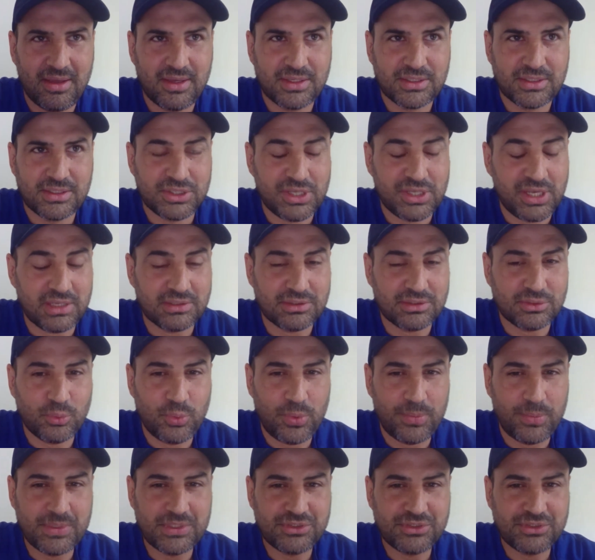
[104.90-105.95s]
So yeah, so
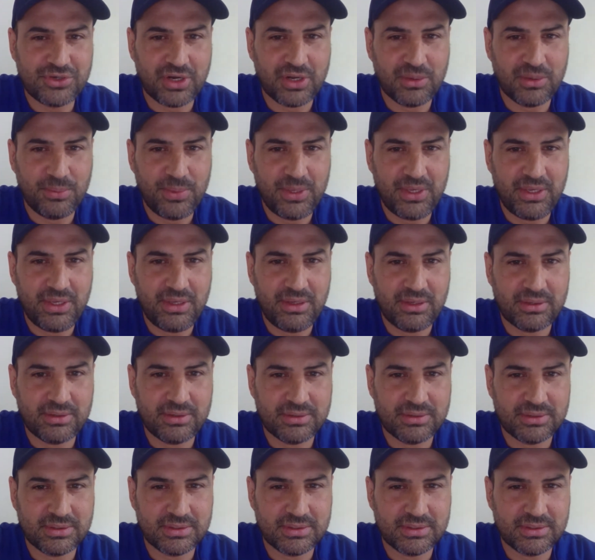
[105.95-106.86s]
women's rugby